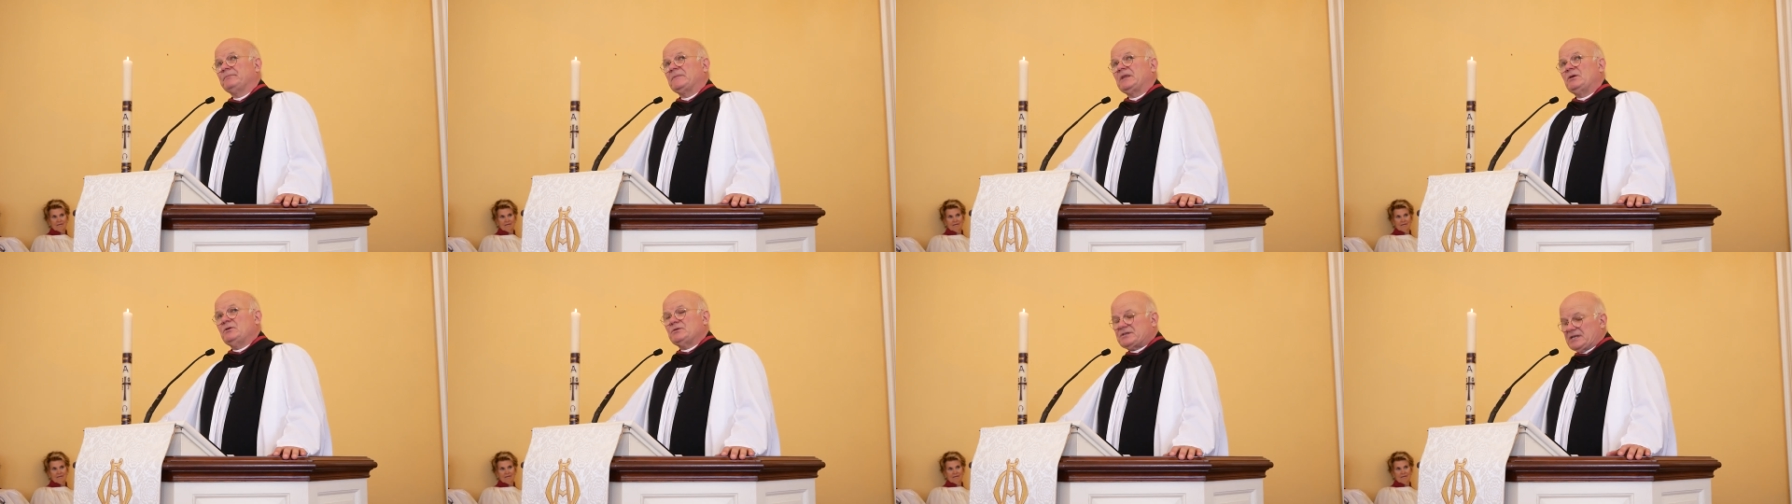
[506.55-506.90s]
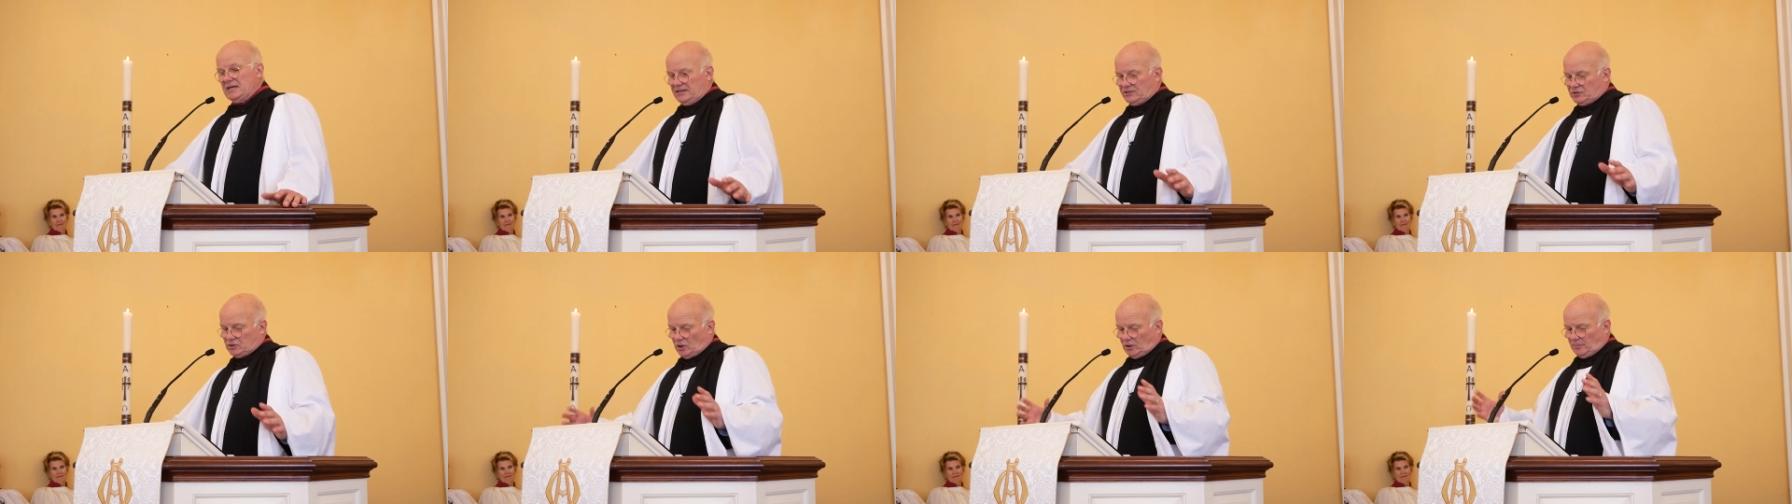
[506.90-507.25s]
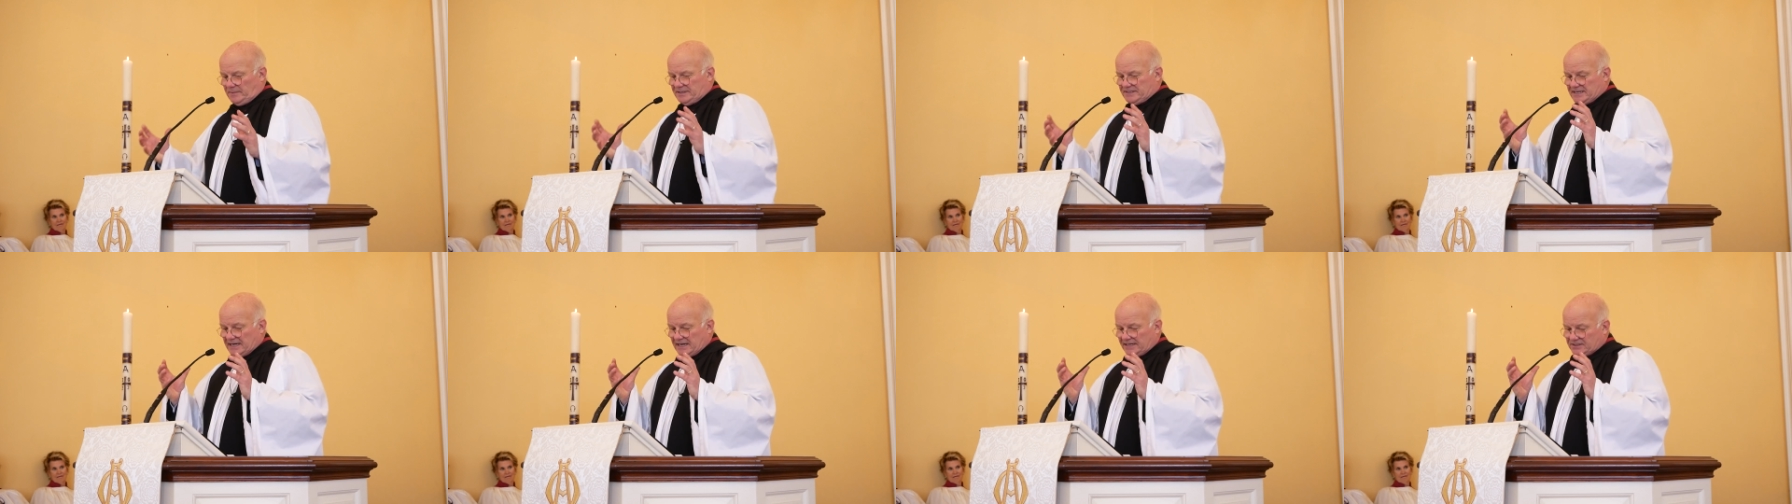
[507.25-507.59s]
You see,
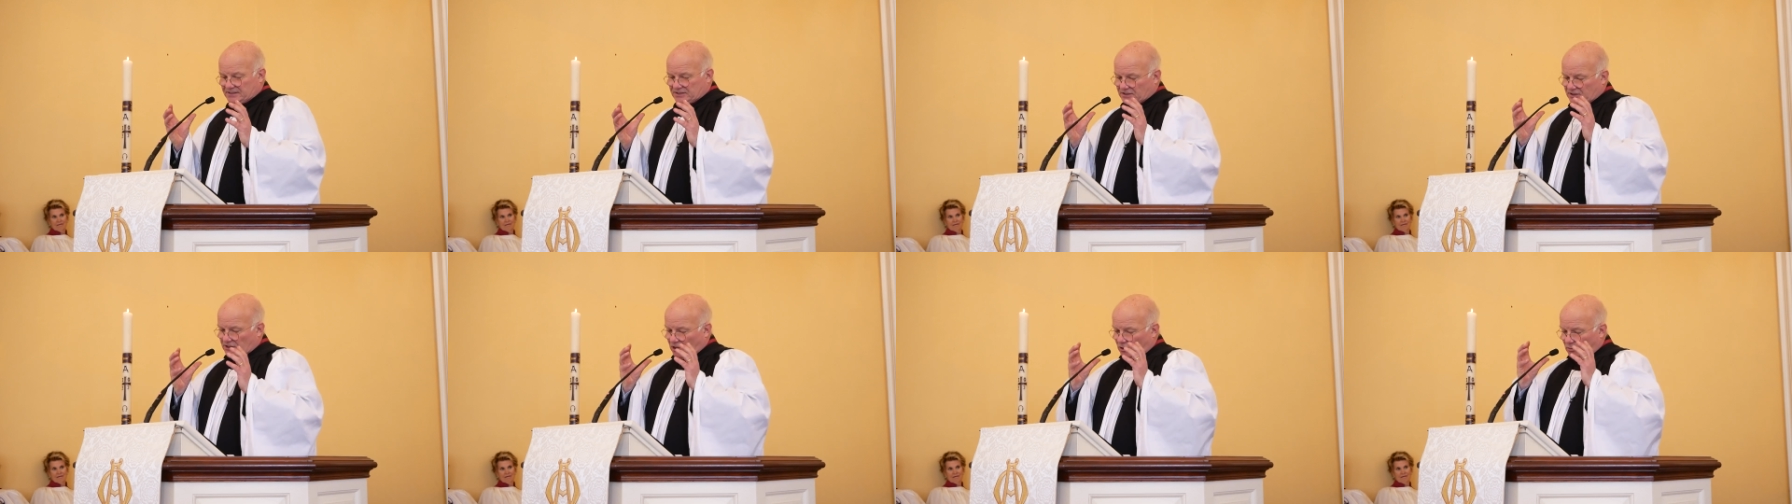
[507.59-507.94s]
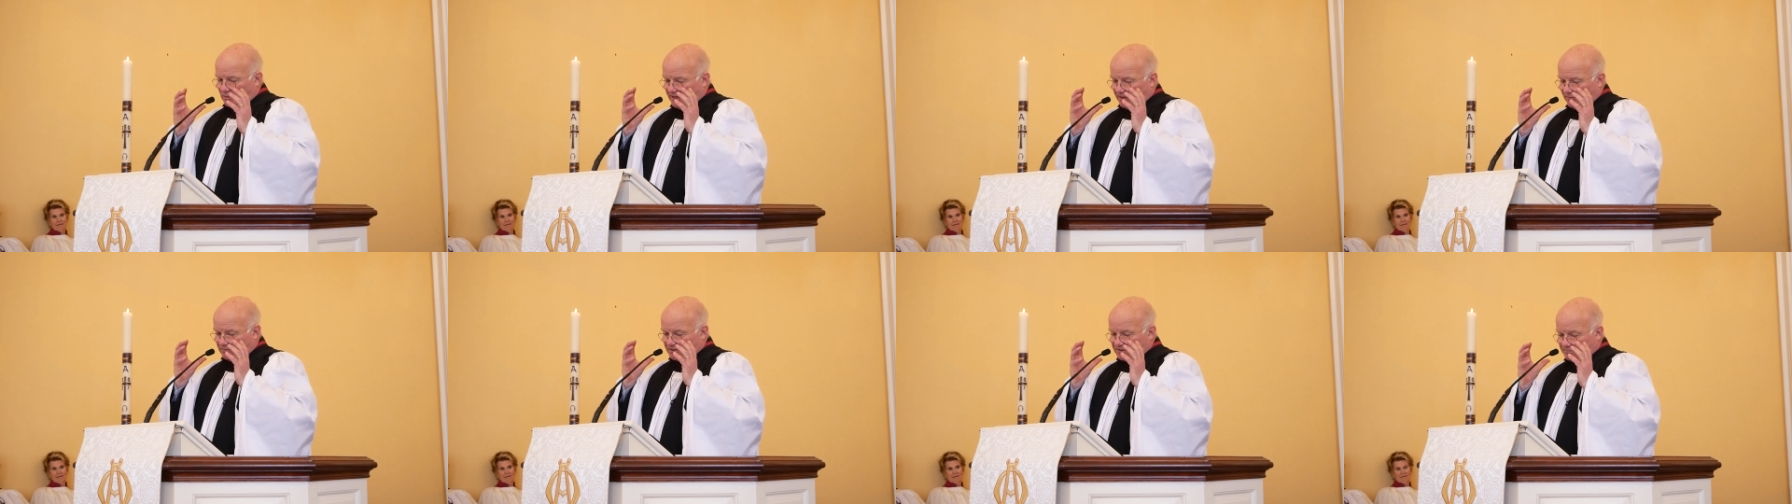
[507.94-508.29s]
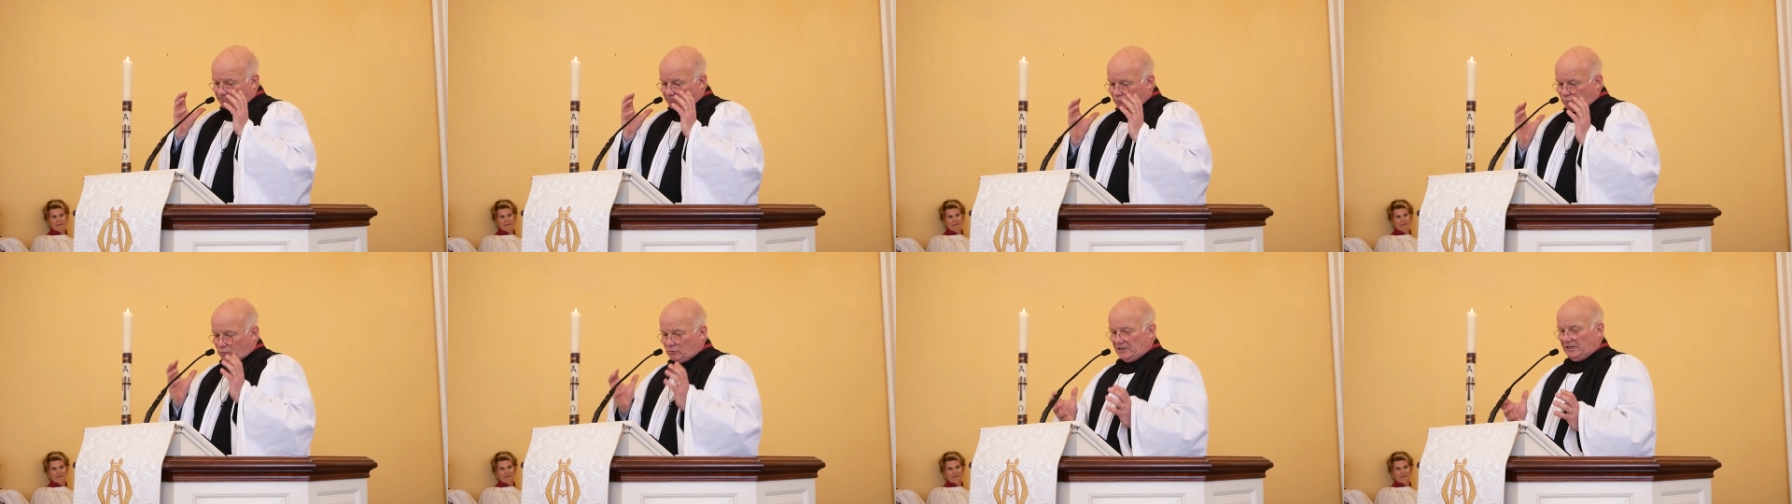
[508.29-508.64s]
Thomas Edison, though he
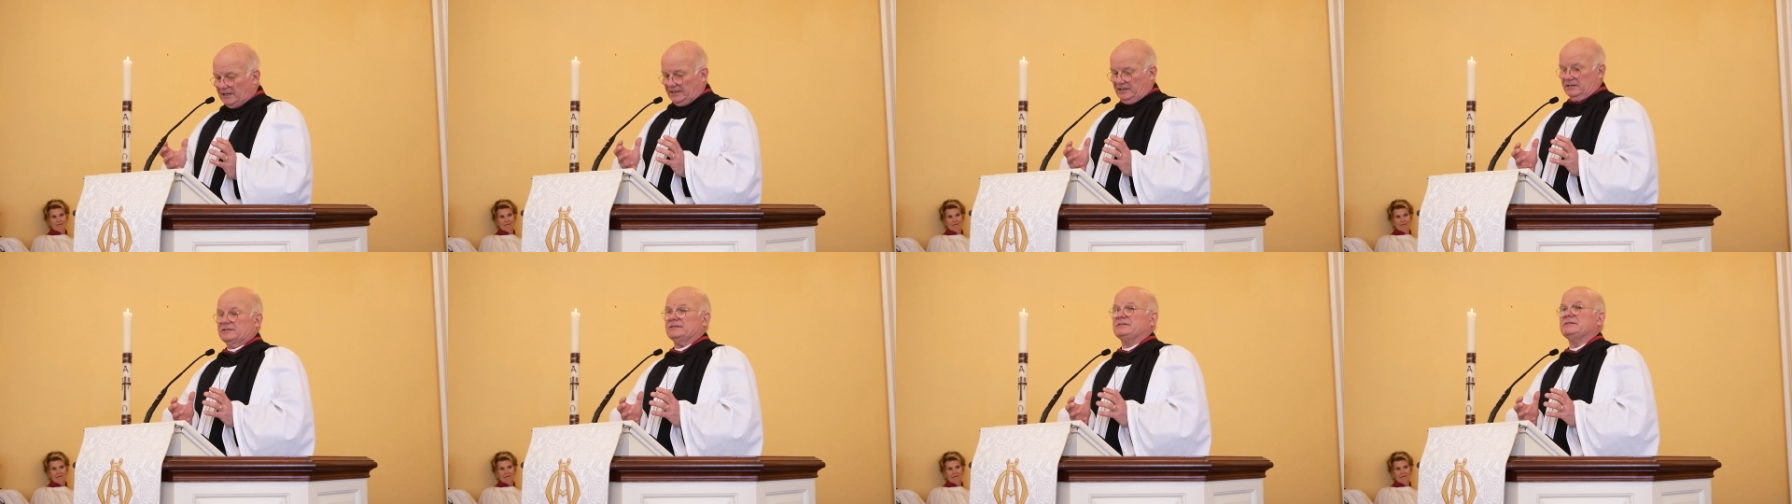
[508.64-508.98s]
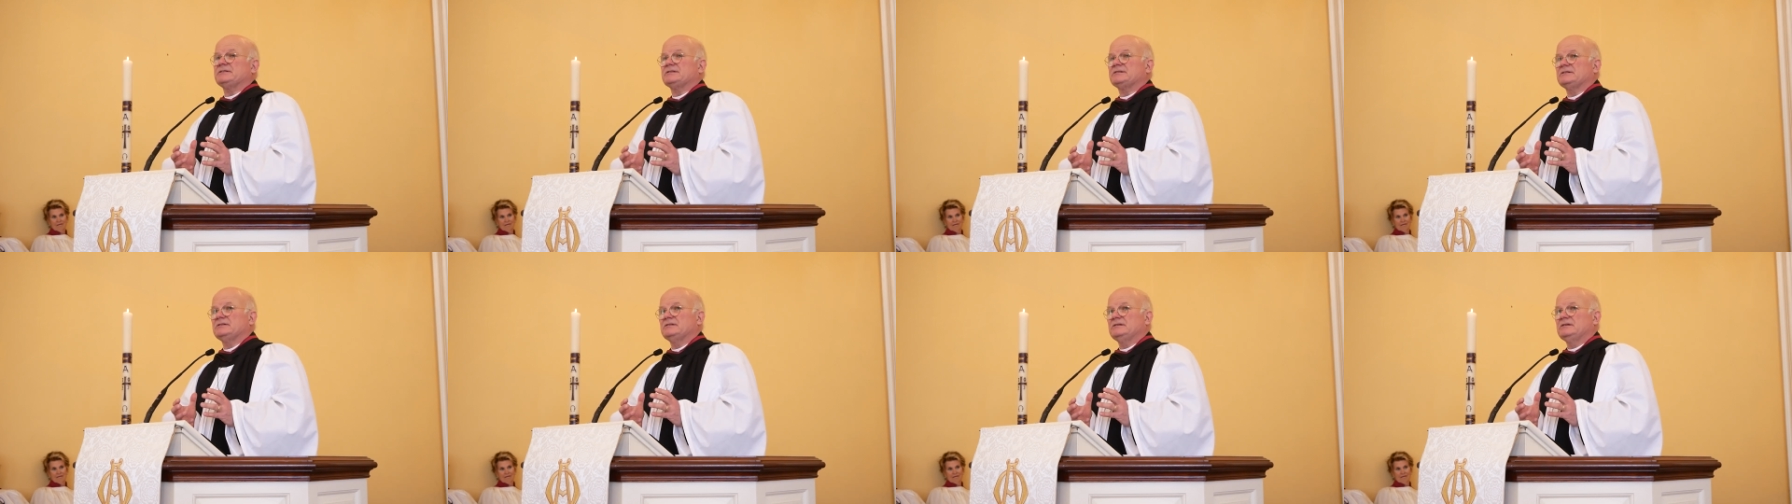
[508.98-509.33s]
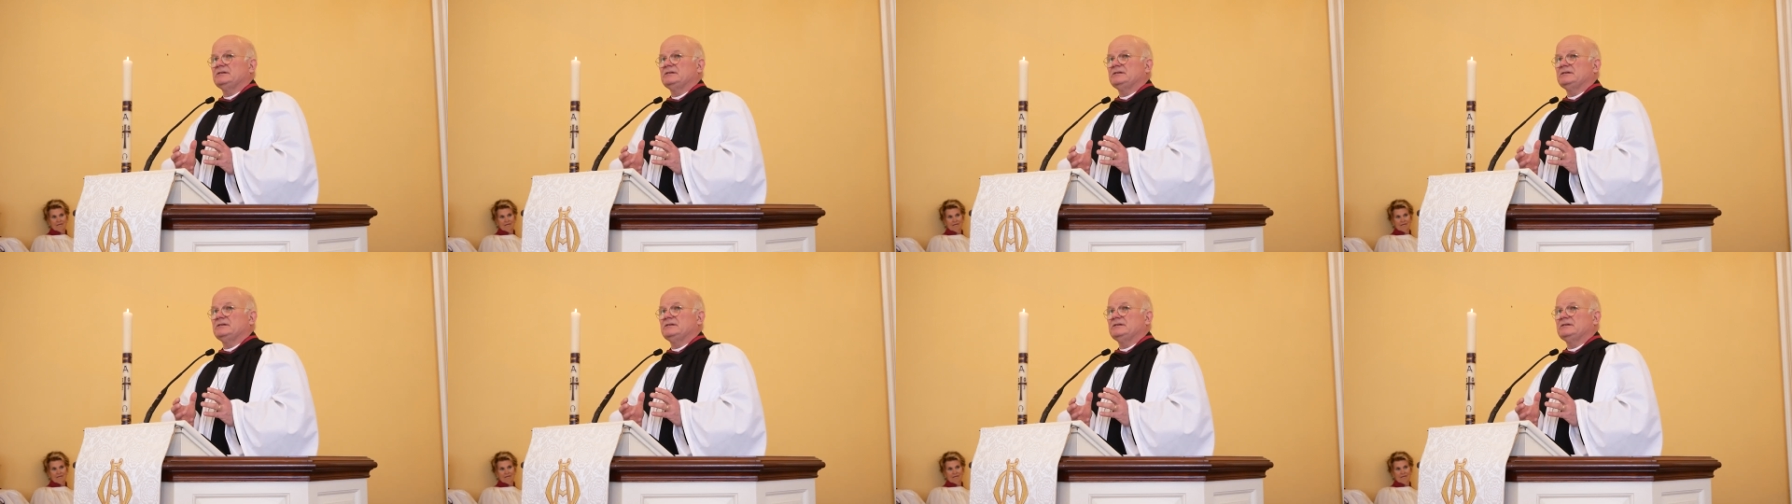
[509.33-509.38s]
was brilliant,